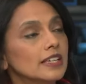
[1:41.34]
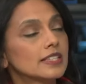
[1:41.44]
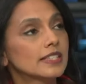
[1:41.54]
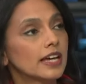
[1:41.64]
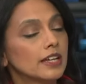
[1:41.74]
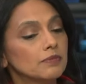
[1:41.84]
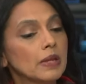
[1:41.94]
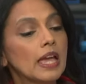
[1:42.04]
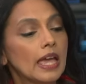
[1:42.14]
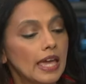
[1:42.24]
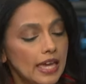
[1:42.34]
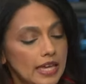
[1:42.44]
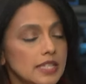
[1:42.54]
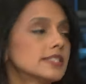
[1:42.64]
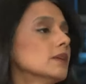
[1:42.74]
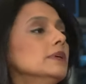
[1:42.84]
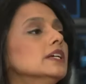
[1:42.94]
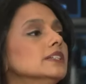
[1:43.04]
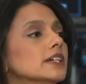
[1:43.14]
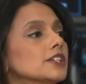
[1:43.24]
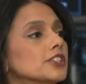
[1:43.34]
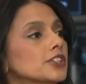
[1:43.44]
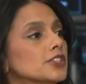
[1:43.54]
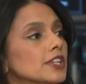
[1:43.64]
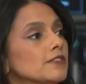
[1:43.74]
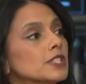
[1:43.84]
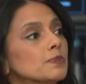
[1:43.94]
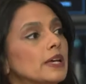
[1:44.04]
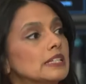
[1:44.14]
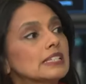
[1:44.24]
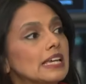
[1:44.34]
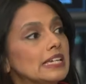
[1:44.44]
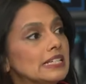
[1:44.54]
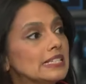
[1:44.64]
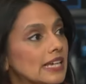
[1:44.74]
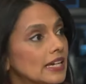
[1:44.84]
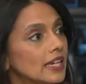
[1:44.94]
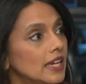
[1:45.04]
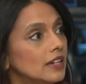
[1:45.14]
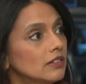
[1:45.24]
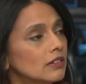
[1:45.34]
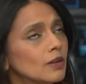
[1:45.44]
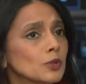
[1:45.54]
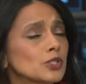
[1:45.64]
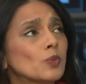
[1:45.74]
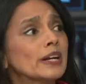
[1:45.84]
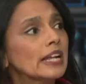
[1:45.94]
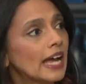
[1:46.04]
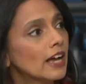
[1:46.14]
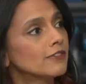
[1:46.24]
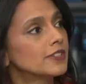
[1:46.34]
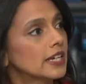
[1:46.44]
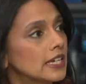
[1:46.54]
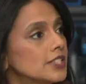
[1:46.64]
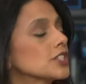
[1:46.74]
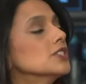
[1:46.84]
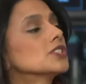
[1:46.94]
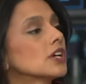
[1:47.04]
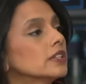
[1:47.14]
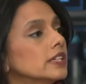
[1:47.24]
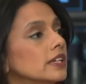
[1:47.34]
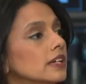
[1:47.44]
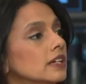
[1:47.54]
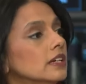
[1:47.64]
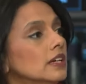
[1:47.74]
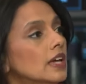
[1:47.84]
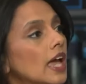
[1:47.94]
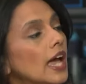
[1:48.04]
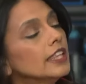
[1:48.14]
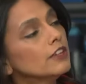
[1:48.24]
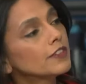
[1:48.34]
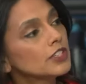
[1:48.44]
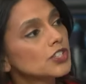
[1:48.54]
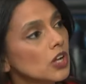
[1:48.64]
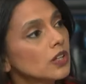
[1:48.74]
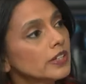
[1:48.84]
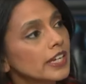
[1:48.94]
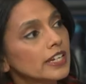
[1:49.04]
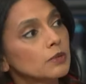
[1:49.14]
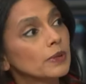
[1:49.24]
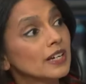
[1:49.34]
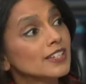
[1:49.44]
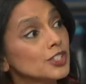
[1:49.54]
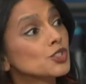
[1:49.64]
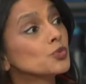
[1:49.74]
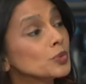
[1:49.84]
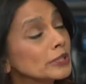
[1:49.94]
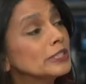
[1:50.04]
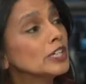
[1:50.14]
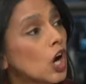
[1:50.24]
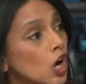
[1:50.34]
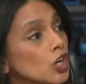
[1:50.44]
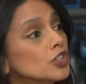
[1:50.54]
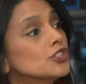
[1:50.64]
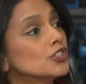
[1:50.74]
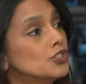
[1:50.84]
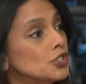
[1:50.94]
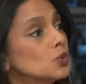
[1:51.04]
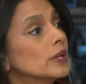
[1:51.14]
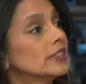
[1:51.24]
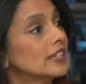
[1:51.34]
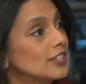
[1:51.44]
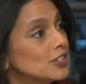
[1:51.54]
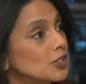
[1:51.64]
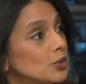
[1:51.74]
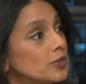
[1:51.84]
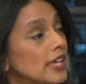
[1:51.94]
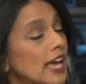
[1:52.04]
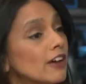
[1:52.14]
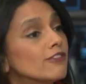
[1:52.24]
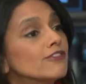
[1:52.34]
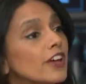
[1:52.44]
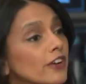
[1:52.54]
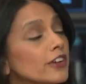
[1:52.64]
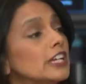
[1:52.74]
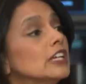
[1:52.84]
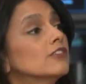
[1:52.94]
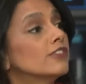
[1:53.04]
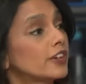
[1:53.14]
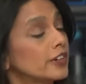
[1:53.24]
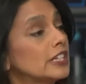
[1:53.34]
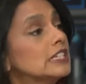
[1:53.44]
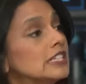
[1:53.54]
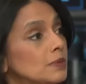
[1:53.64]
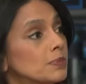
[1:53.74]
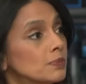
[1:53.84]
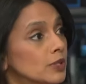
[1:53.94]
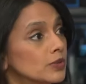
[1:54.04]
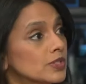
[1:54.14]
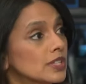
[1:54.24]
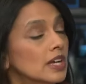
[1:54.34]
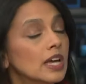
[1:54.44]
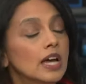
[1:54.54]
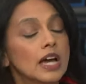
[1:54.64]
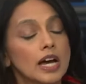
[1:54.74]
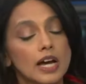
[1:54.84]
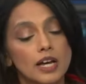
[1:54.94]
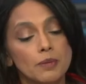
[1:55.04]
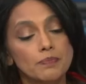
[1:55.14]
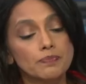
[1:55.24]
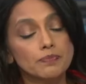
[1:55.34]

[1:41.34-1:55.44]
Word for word: is that a semiconductors have spent a decade, almost one and a half decades consolidating. And they've consolidated because it's really hard to do what they do. They have very, very deep moats. Um,